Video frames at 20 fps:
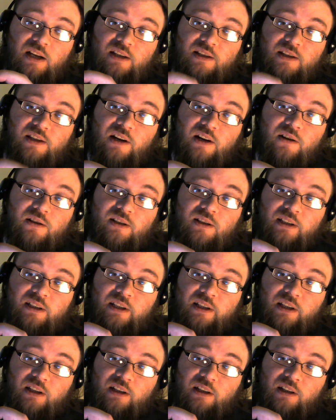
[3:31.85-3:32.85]
It starts
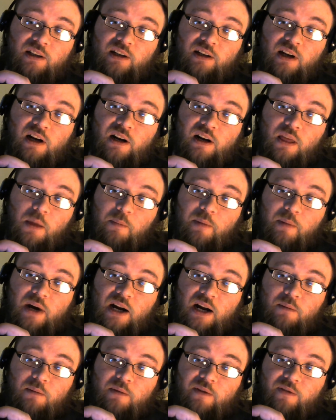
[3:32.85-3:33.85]
leaking out of the
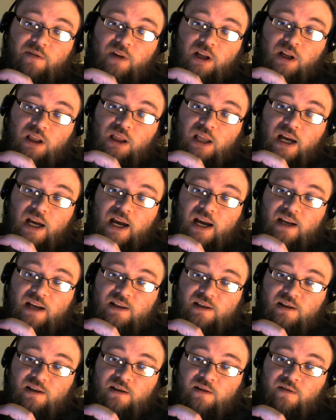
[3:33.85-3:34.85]
bottom of the
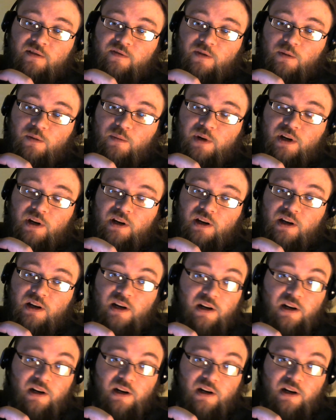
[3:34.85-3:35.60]
glass for me.